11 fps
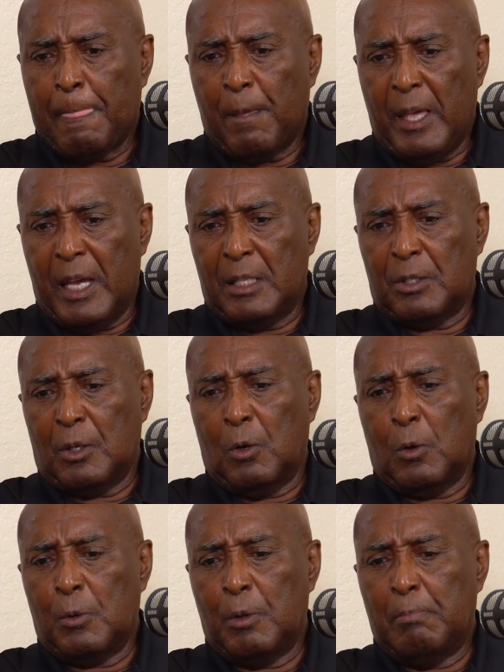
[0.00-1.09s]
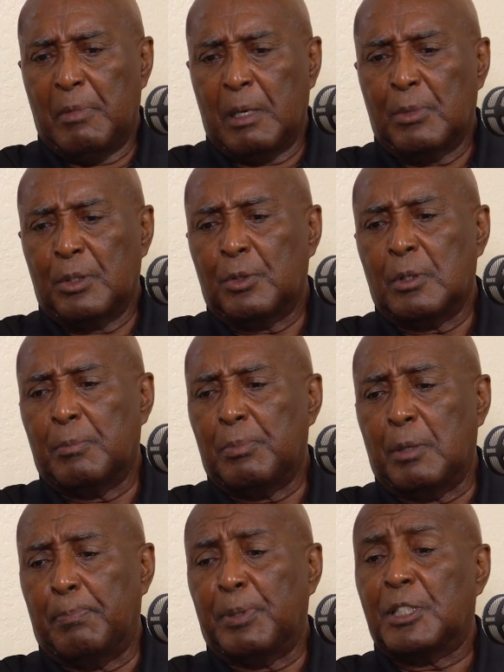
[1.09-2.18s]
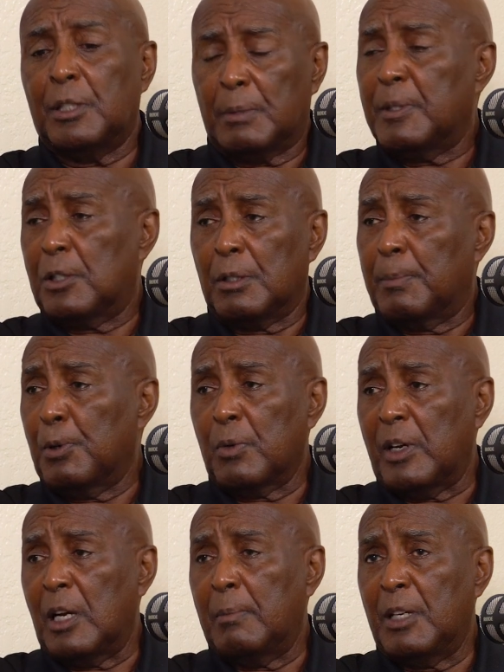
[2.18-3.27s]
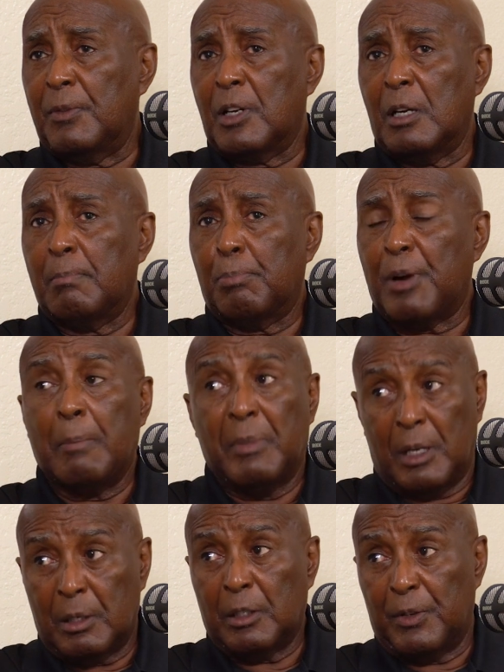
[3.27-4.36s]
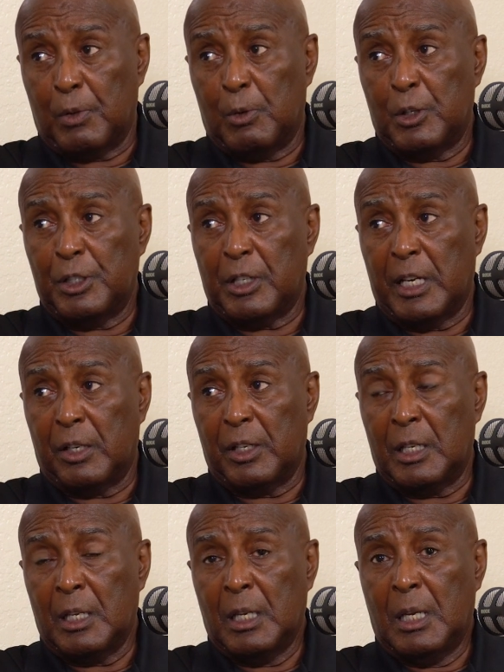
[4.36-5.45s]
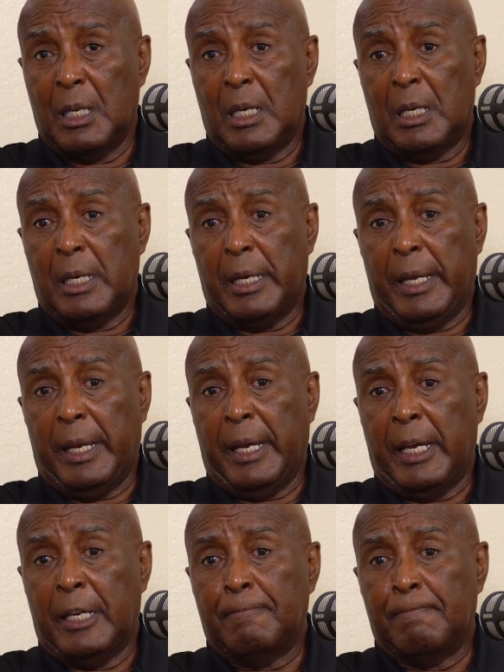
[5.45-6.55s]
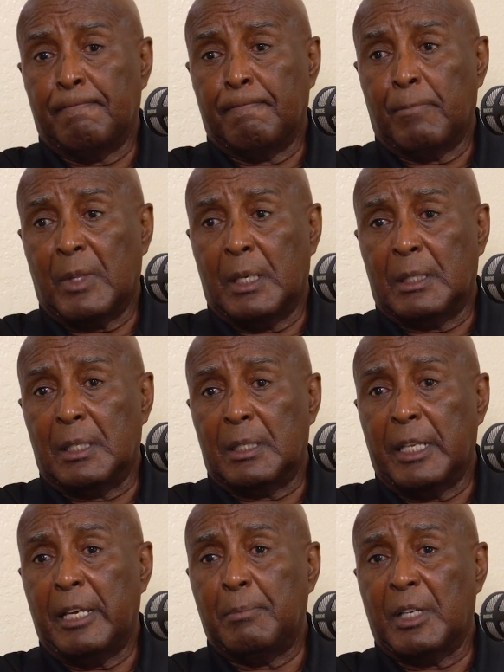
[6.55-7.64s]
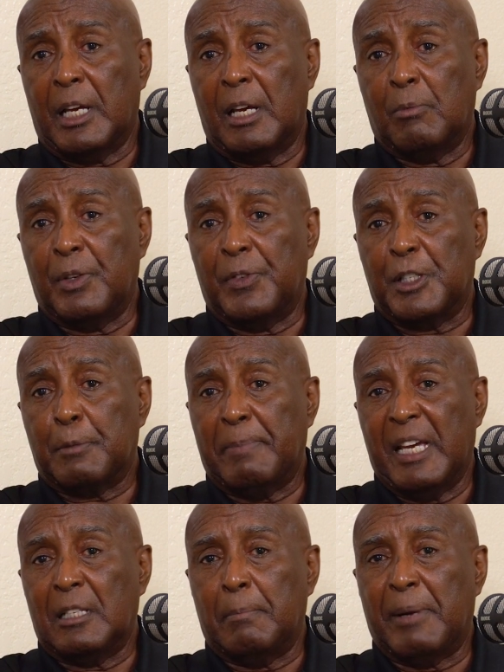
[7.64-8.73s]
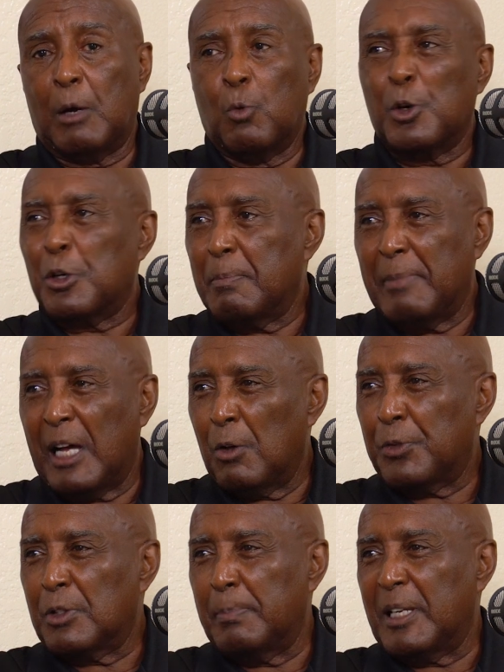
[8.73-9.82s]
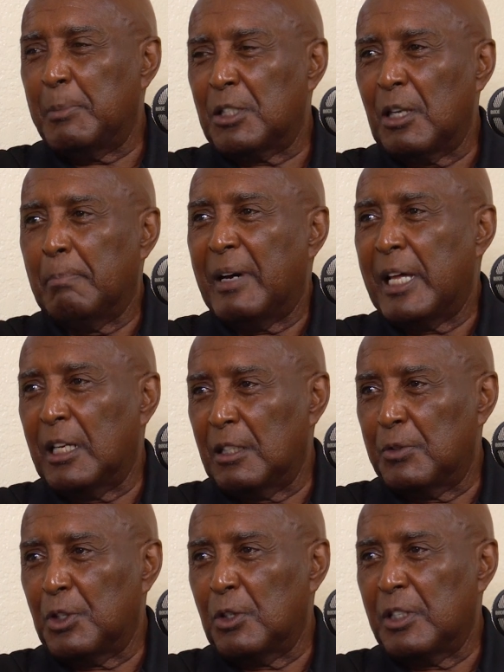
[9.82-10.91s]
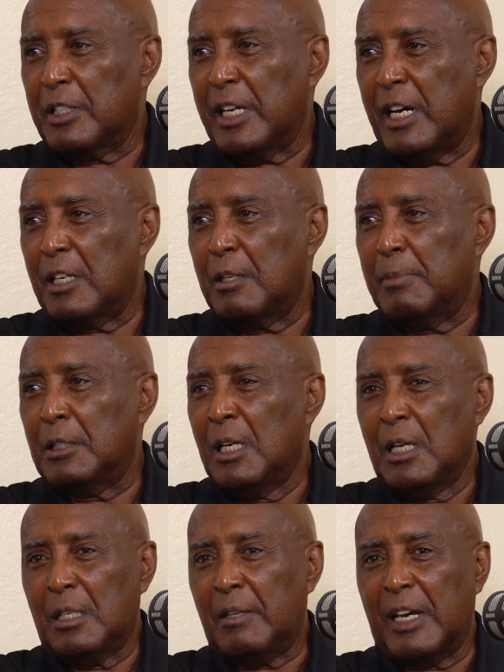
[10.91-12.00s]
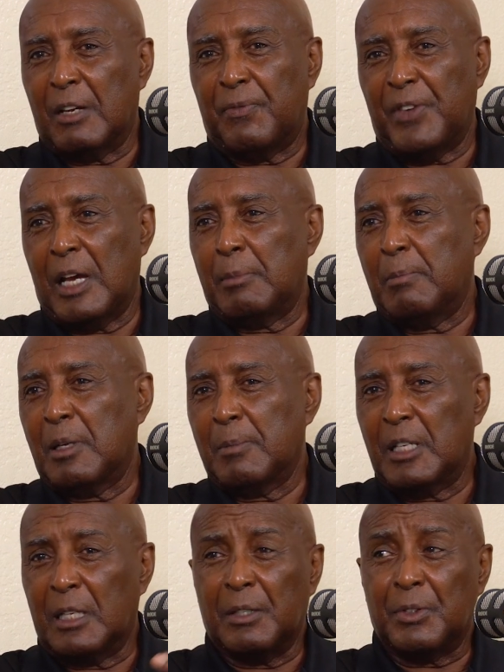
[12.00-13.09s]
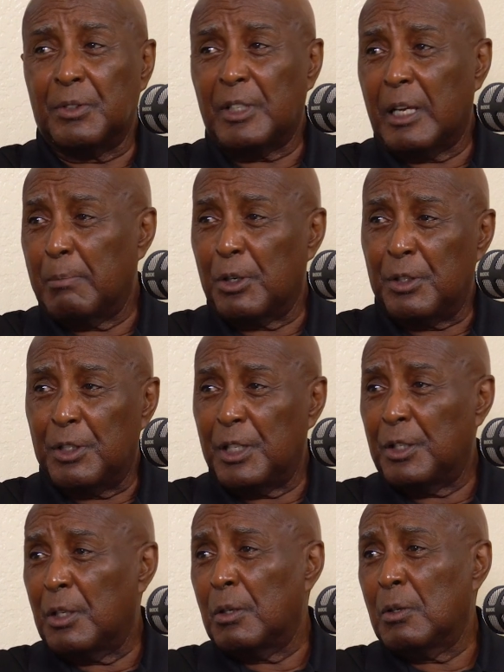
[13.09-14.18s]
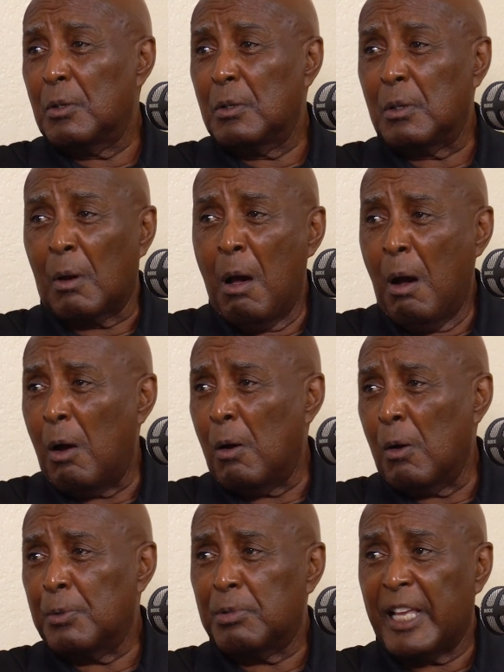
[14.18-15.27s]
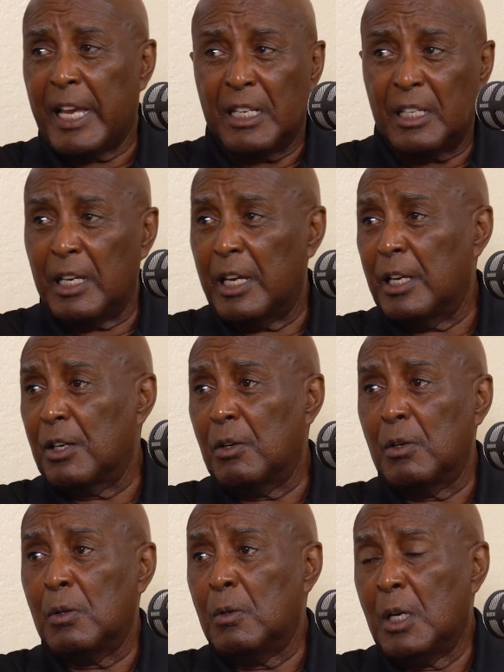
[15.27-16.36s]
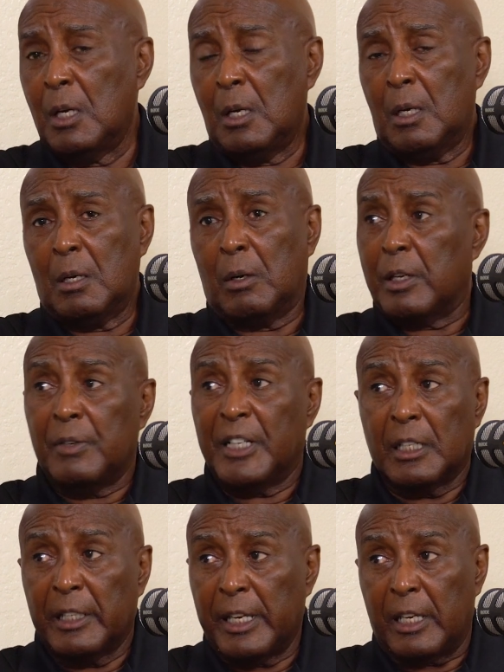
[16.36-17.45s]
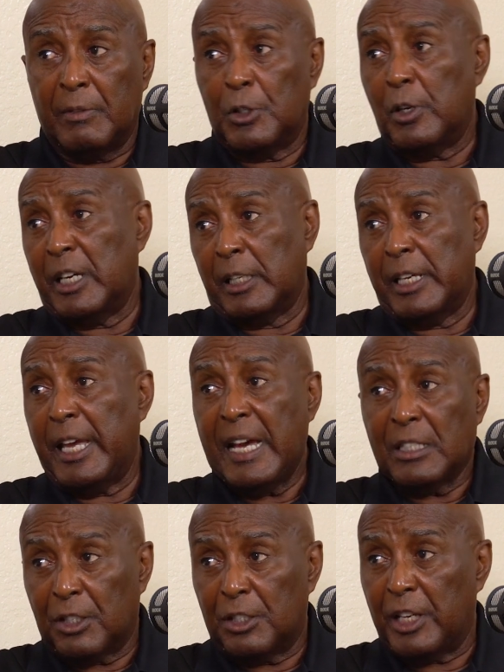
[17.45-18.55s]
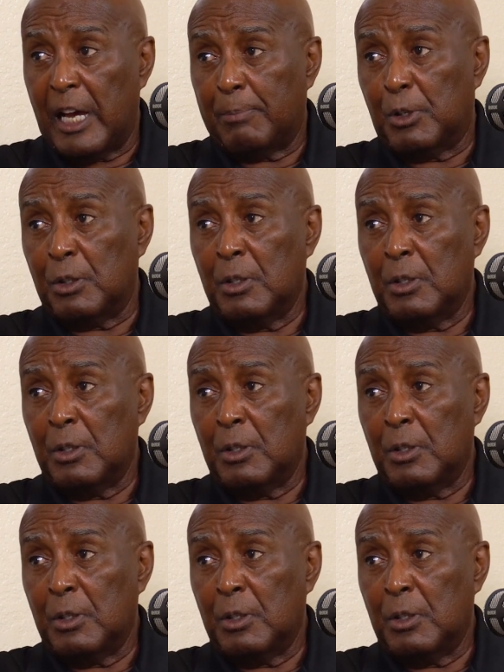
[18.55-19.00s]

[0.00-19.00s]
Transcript: And so the members, the participants in the program have come primarily from Orange County. And at the same time, we've expanded by word of mouth. So maybe somebody lives in Orange County, but they've got a family member that lives in San Bernardino, or San Diego, or even LA, even though LA has a chapter,